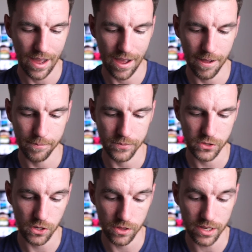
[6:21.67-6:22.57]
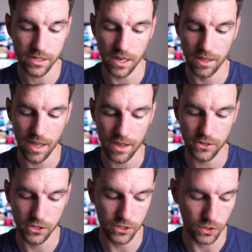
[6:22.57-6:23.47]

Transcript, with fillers: Um, so this allows you